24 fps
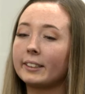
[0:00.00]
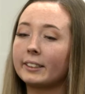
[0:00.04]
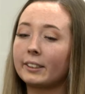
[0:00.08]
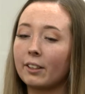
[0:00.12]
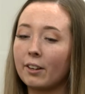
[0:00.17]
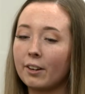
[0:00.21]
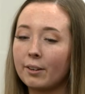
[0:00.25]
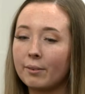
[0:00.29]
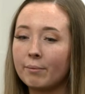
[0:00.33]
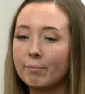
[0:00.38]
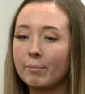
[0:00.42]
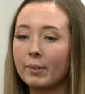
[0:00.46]

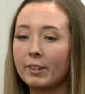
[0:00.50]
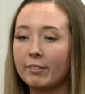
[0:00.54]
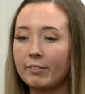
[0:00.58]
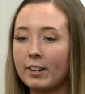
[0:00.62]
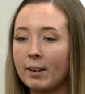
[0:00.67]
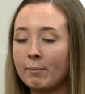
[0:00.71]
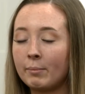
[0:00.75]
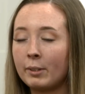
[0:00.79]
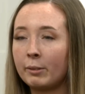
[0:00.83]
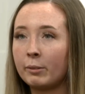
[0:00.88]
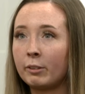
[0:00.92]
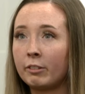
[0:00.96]
so my
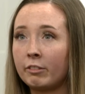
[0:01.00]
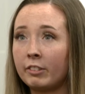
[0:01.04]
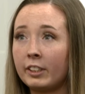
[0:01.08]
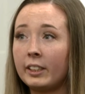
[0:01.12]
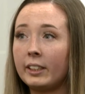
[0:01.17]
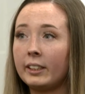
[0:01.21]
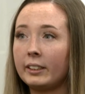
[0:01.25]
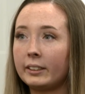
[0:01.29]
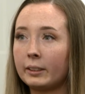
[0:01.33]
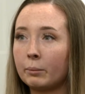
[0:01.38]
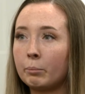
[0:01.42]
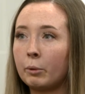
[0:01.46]
family were
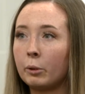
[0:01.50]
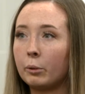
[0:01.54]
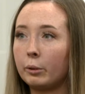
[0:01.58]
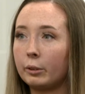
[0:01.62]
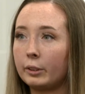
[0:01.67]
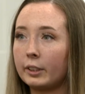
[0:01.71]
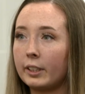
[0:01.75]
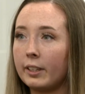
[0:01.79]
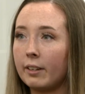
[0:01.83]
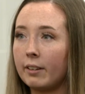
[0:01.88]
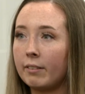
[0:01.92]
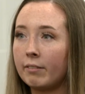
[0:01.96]
really
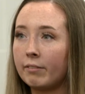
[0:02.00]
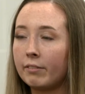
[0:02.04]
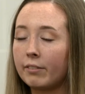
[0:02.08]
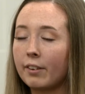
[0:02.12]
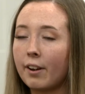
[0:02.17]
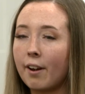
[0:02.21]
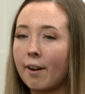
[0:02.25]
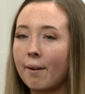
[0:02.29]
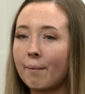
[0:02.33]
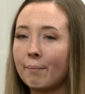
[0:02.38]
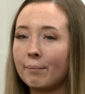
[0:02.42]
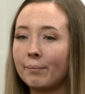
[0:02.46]

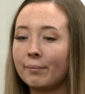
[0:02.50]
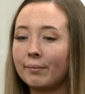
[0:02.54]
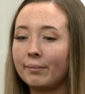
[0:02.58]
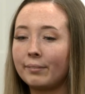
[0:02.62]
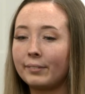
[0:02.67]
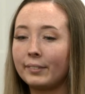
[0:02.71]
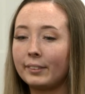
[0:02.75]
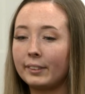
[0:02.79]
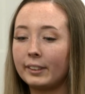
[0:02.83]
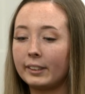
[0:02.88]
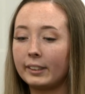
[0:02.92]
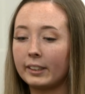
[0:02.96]
supportive.
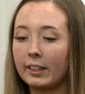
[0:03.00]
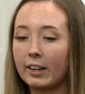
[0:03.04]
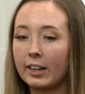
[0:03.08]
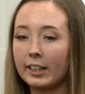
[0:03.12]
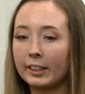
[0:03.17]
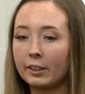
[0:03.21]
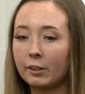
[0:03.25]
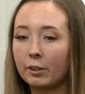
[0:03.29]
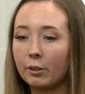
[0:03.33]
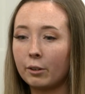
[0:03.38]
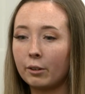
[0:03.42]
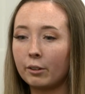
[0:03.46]

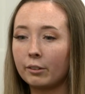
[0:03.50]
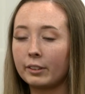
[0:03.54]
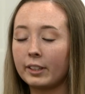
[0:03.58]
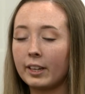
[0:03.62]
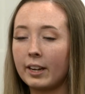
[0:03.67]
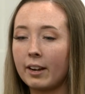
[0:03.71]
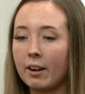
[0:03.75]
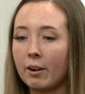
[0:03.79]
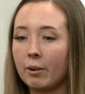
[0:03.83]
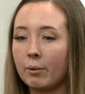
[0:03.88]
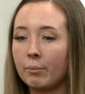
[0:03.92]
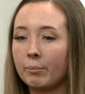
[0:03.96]
I got
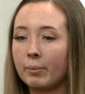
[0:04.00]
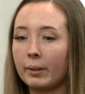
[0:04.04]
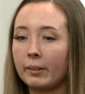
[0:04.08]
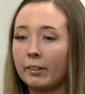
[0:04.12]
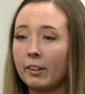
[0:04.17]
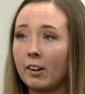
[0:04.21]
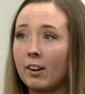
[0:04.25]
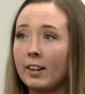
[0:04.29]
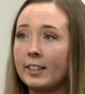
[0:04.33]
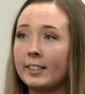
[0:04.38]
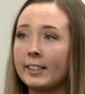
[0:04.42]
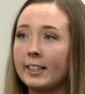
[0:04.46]
the help
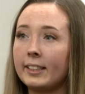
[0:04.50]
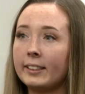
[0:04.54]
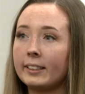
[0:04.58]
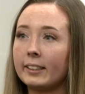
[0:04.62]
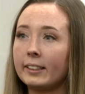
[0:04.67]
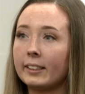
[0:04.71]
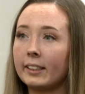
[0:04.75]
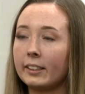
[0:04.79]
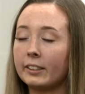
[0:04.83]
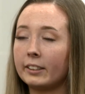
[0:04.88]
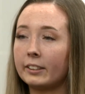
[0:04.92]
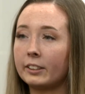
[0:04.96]
that I
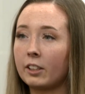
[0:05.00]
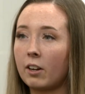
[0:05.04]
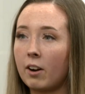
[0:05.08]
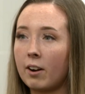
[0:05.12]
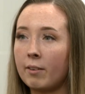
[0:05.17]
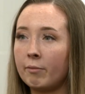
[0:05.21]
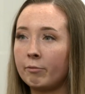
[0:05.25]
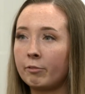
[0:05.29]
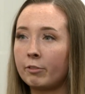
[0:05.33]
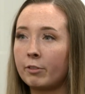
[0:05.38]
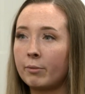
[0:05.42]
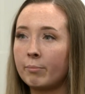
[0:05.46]
needed at the
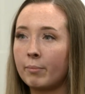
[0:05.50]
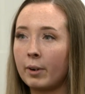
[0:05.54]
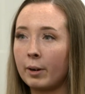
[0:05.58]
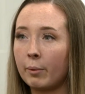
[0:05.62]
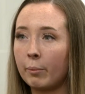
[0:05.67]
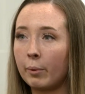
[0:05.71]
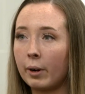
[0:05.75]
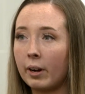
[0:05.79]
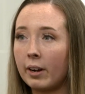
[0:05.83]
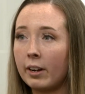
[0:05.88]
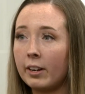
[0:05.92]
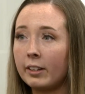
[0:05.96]
time from
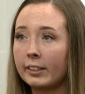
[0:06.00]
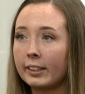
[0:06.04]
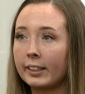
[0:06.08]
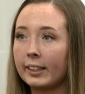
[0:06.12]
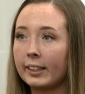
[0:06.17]
my work,